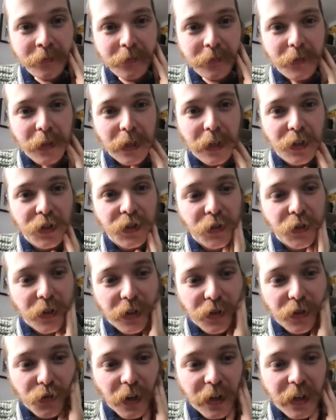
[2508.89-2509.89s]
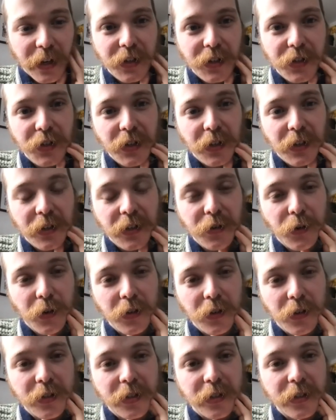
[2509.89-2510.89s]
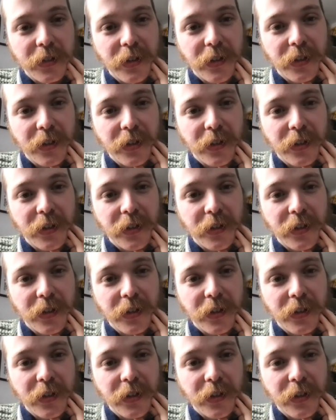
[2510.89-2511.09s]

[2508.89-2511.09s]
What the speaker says: the history of financial inequality